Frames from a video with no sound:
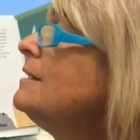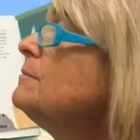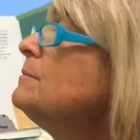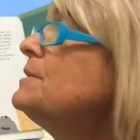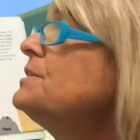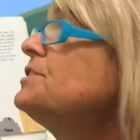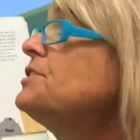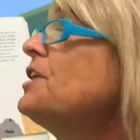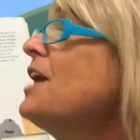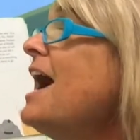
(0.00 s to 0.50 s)

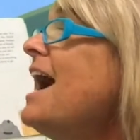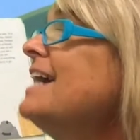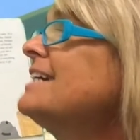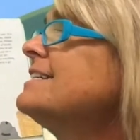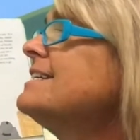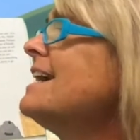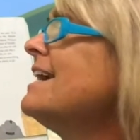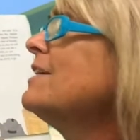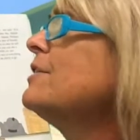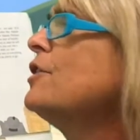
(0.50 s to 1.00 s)
Mr.
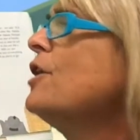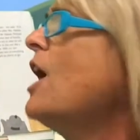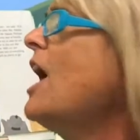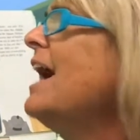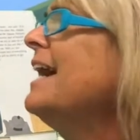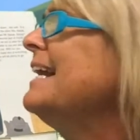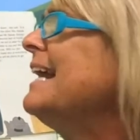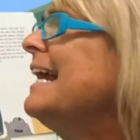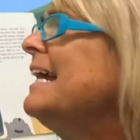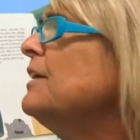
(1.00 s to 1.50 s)
Haktak
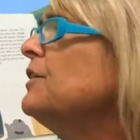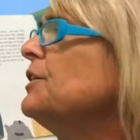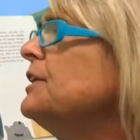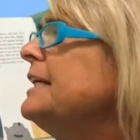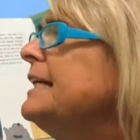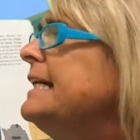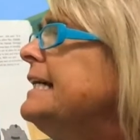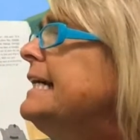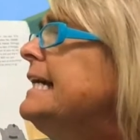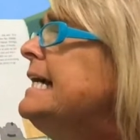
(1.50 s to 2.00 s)
cried
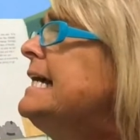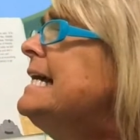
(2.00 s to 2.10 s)
angrily.